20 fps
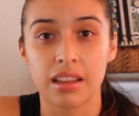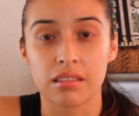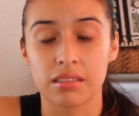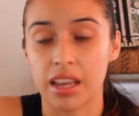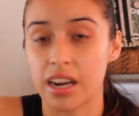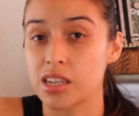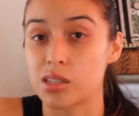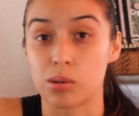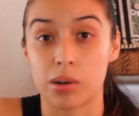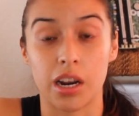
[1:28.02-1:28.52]

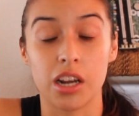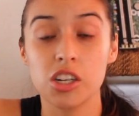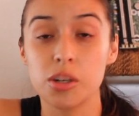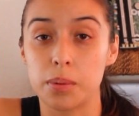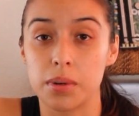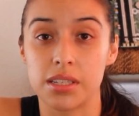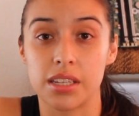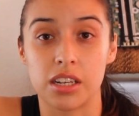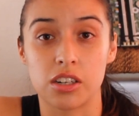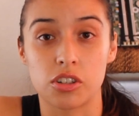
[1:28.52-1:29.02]
That is
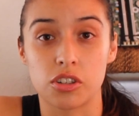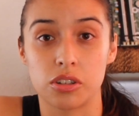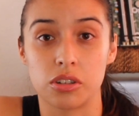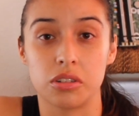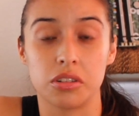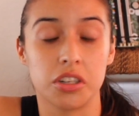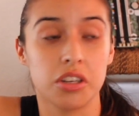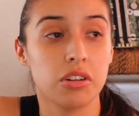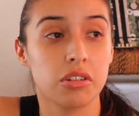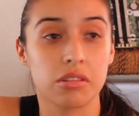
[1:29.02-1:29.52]
100%
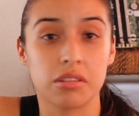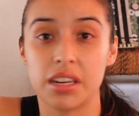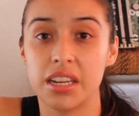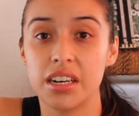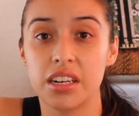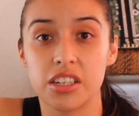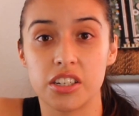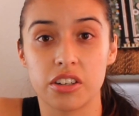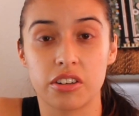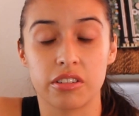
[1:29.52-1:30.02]
true. You don't
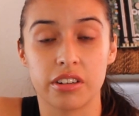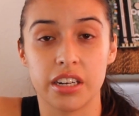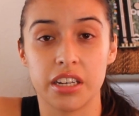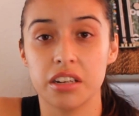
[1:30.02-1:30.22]
need a degree.